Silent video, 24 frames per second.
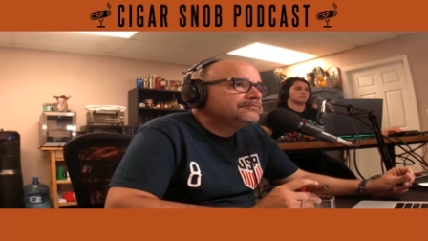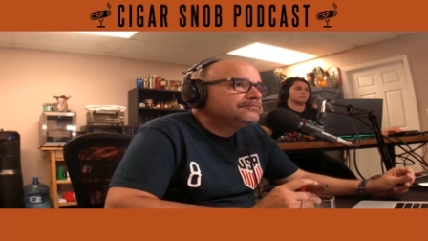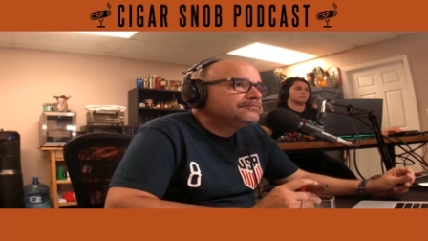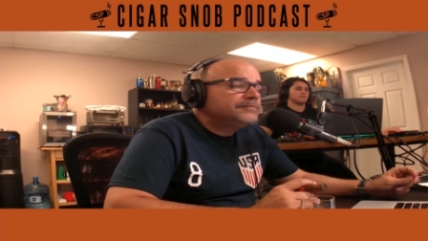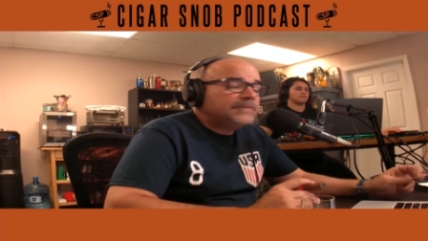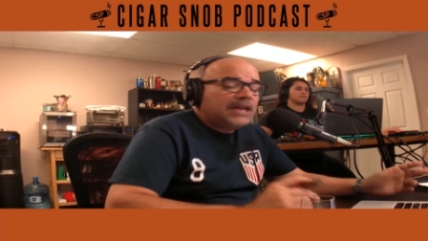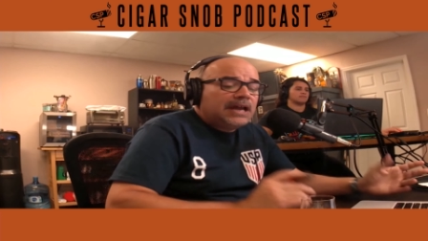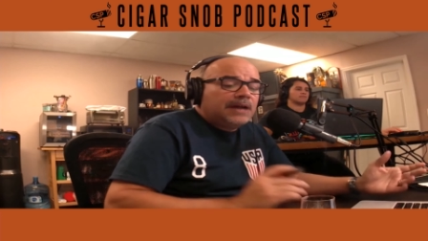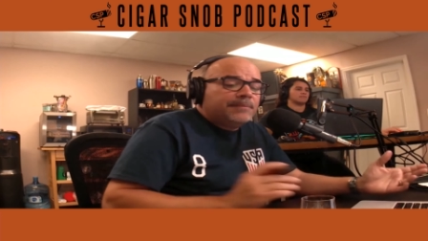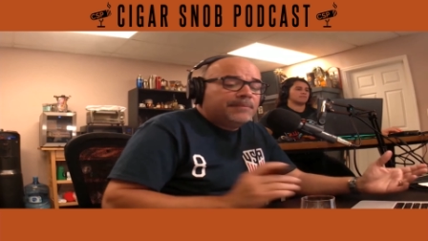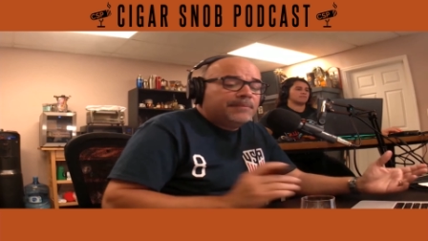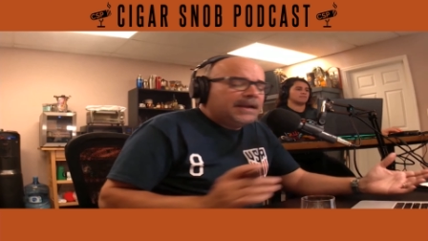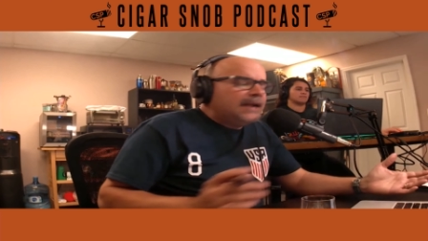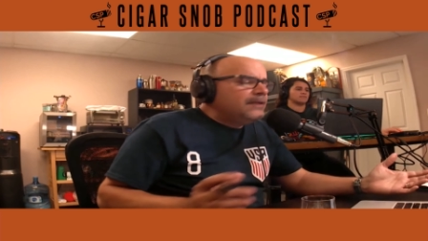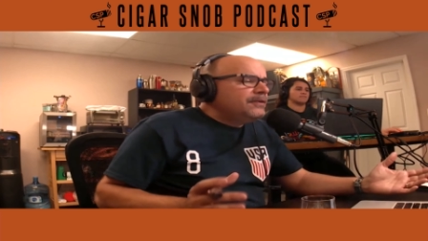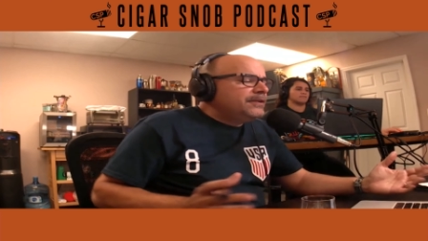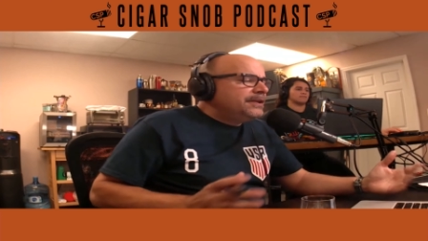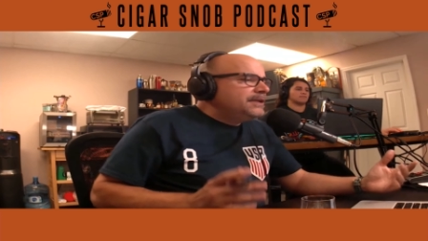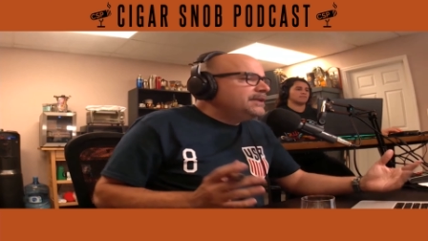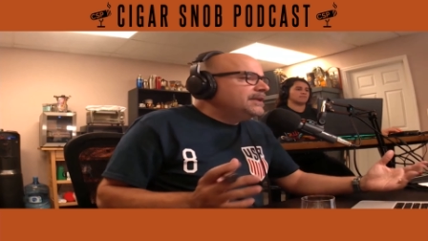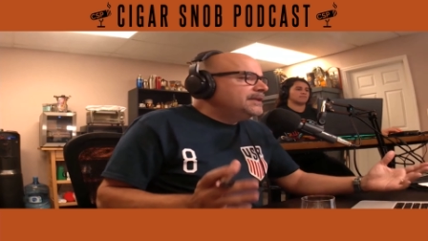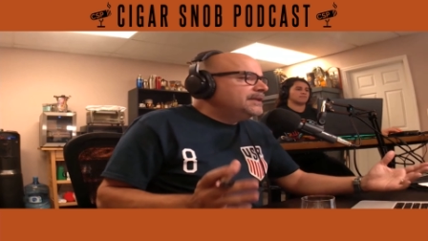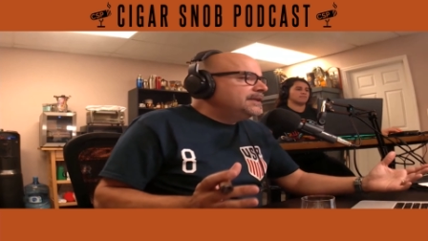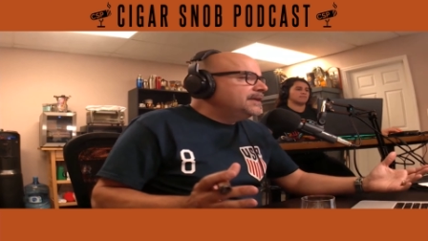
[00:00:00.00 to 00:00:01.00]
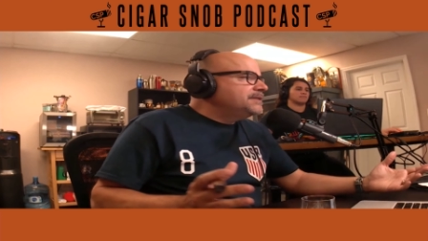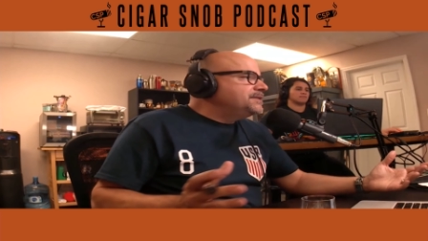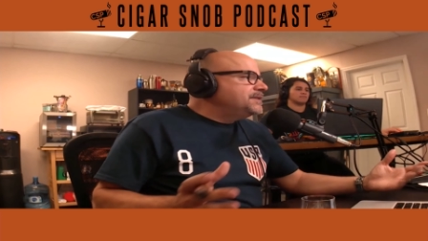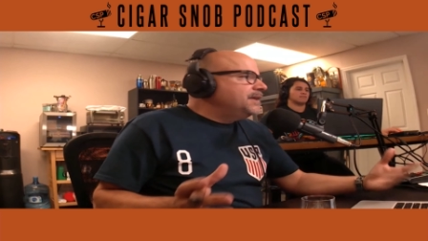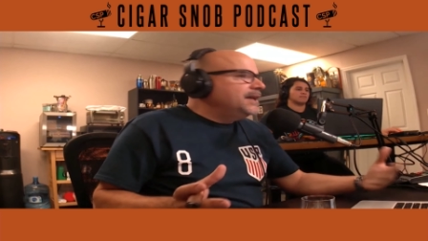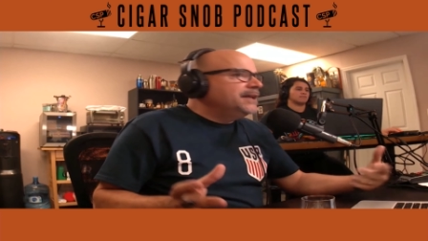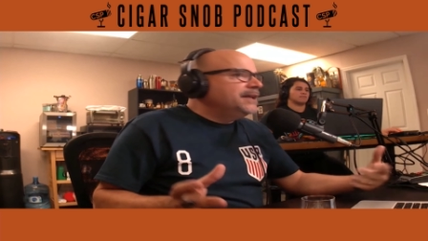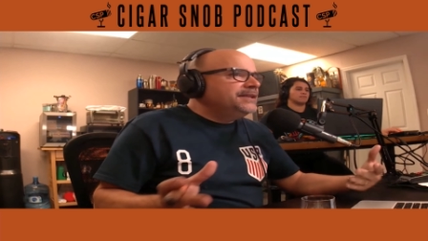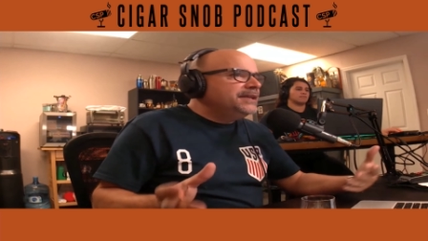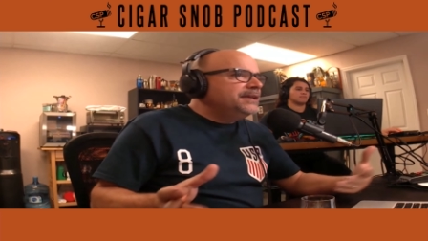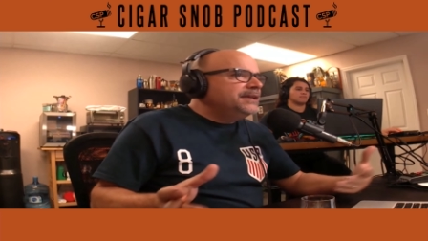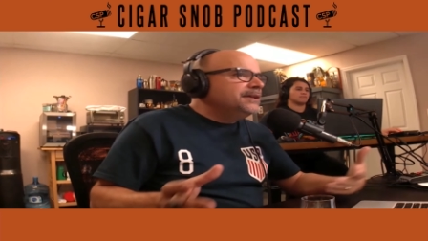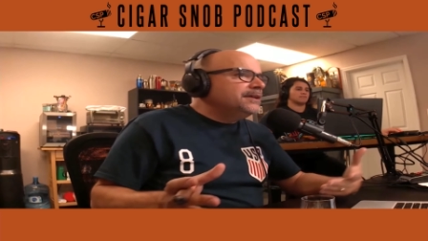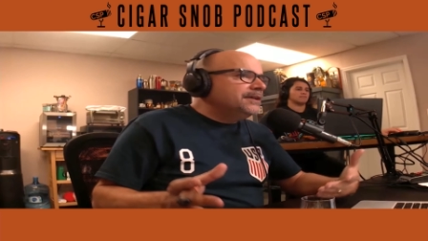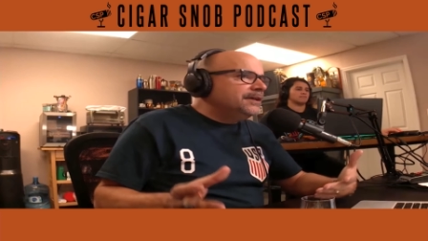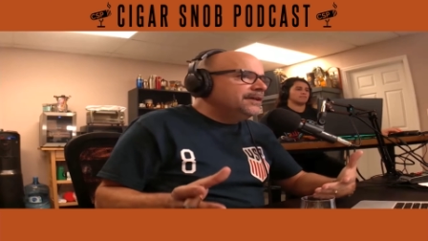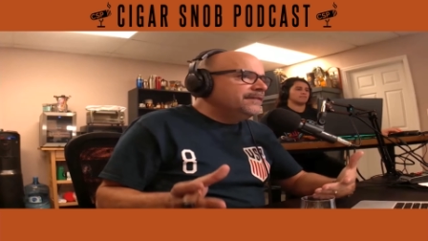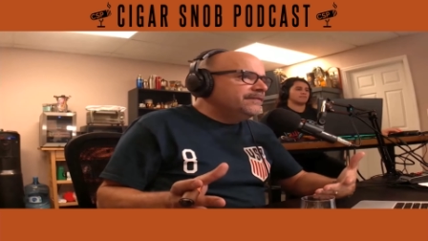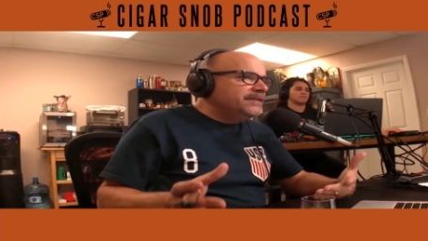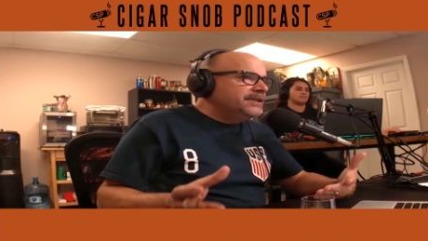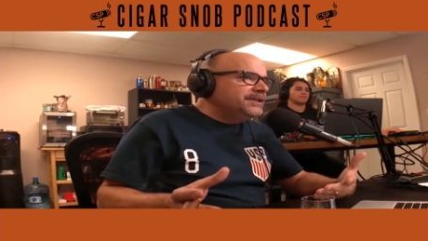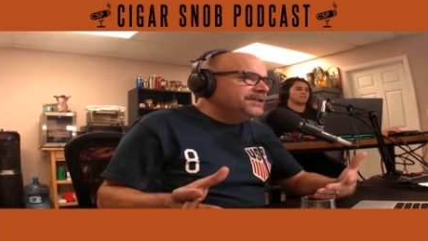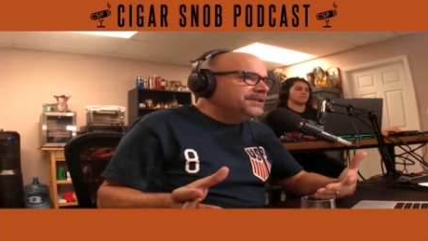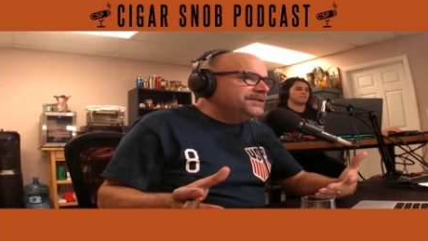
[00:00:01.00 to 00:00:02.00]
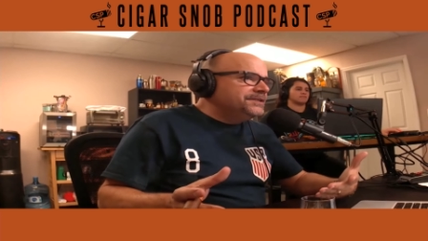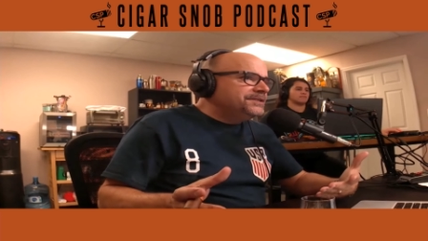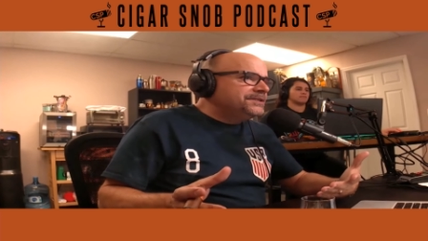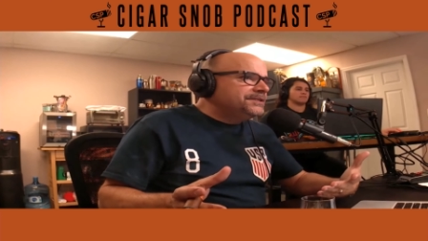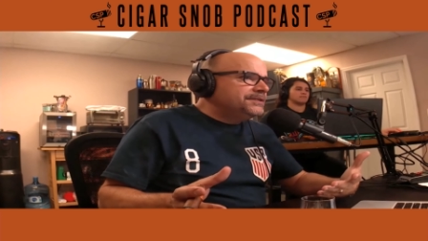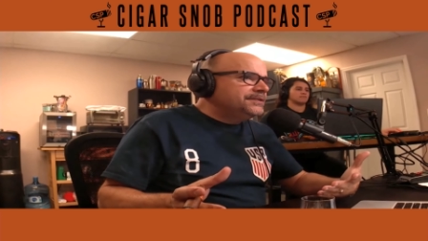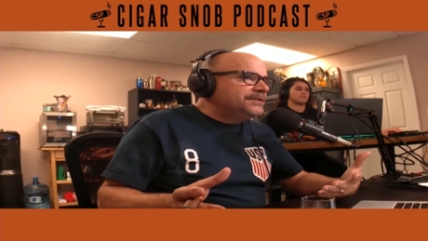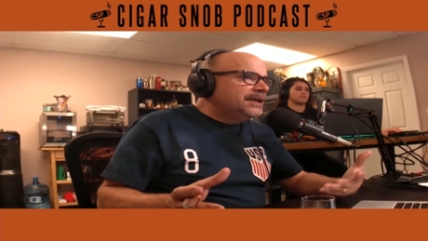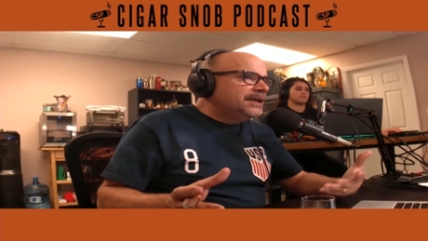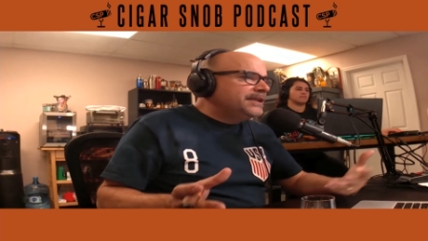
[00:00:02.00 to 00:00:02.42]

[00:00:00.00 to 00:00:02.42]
yeah, yeah, but i don't think that that's the idea of these